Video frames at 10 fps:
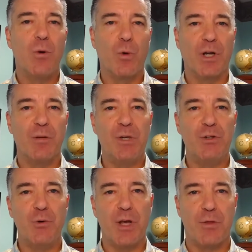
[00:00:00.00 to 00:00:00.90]
We're going to be
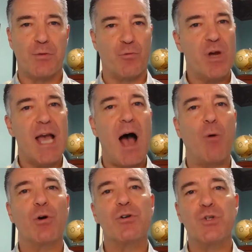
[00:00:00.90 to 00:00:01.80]
doing 3
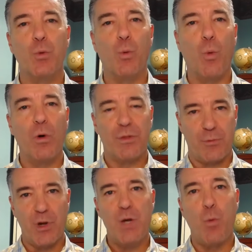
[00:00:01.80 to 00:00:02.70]
hours,
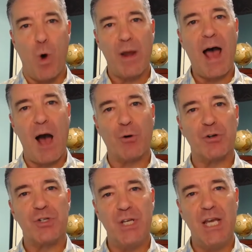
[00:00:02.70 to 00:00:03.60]
3 one-hour
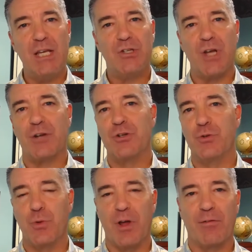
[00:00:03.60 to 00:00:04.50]
CE
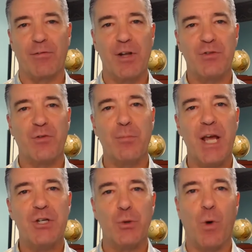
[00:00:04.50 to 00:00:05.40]
sessions with our friends from
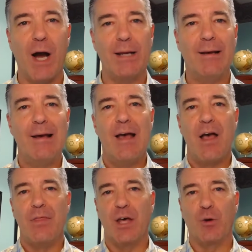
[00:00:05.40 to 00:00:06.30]
Nationwide
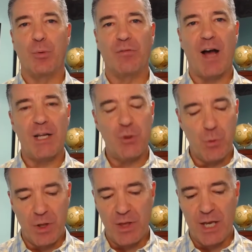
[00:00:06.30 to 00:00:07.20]
that'll provide you
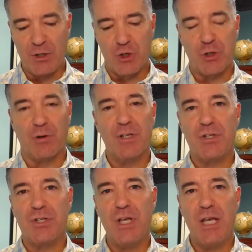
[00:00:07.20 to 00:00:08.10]
with insurance
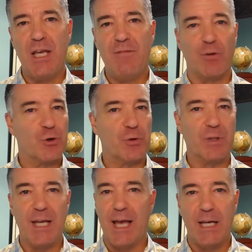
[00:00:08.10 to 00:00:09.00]
CE
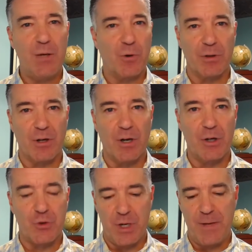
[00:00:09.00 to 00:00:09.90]
virtually anywhere in the
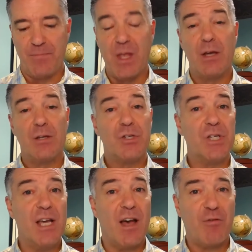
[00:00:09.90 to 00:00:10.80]
country,
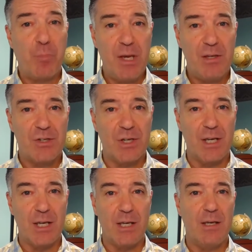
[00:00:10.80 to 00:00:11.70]
CFP
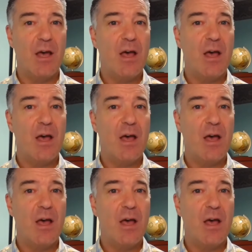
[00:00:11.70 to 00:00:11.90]
CE,